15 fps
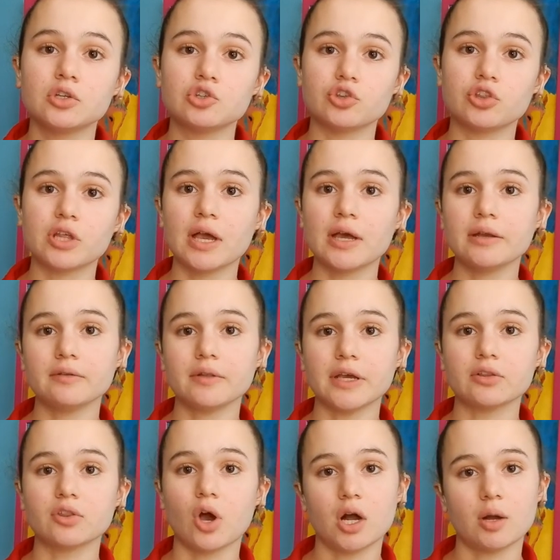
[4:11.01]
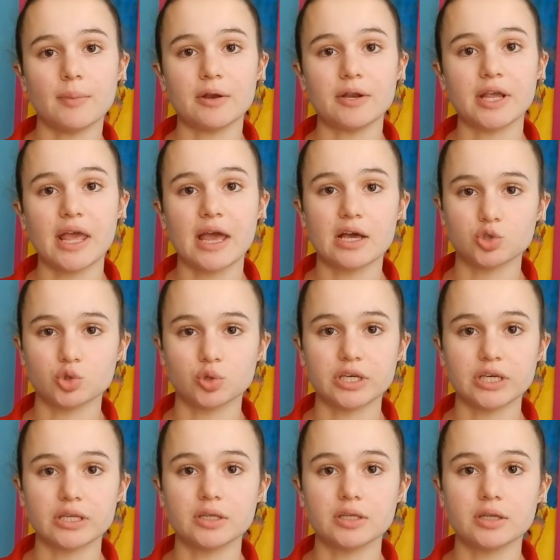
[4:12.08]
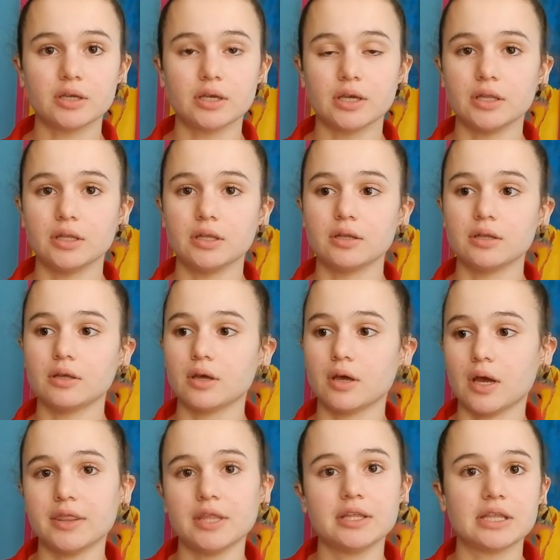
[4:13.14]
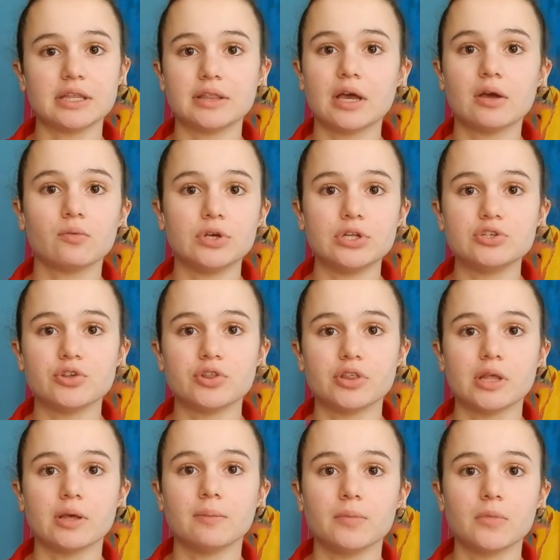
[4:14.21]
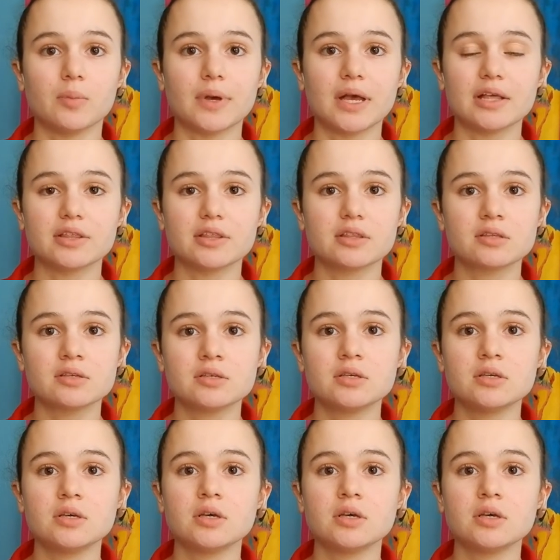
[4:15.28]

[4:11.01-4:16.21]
just kind of like talk about it casually and I think that that reaches them the best.